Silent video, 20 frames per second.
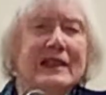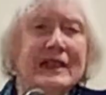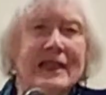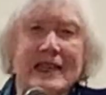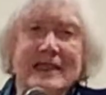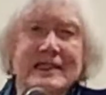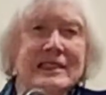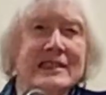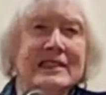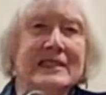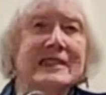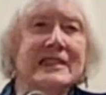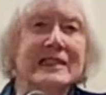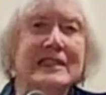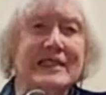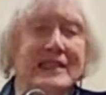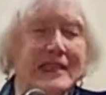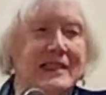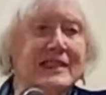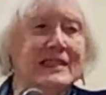
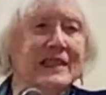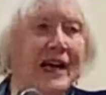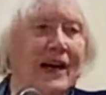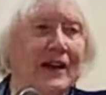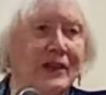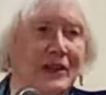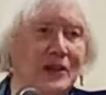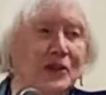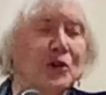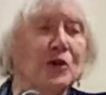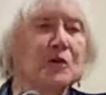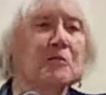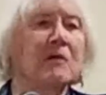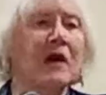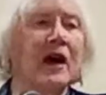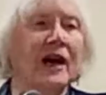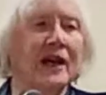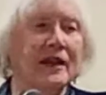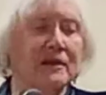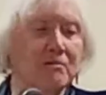lesson sticks out in your
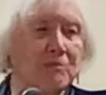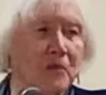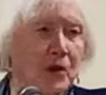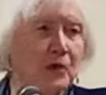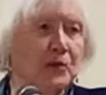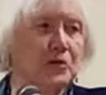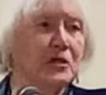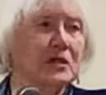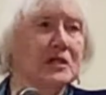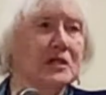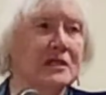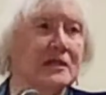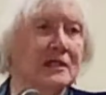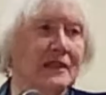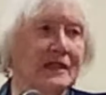mind most